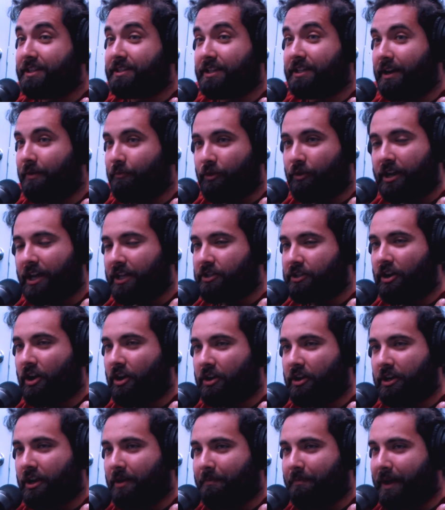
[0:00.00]
and we're not
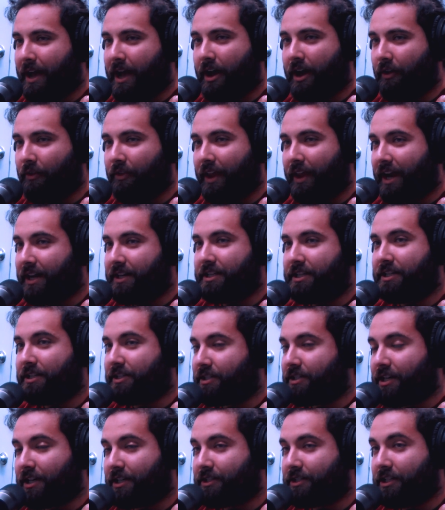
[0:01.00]
talking about
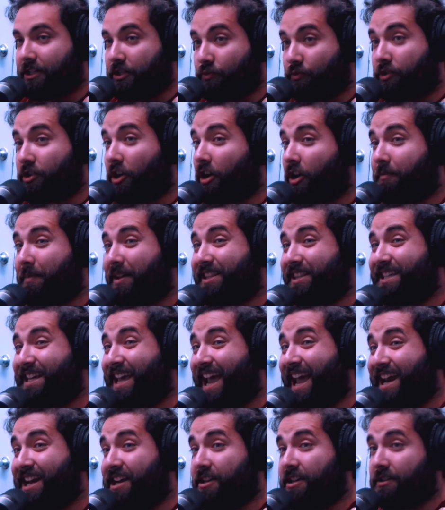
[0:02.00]
1960s. We're talking about the
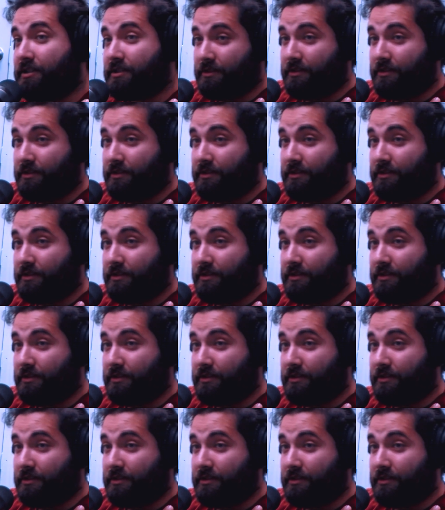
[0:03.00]
80s.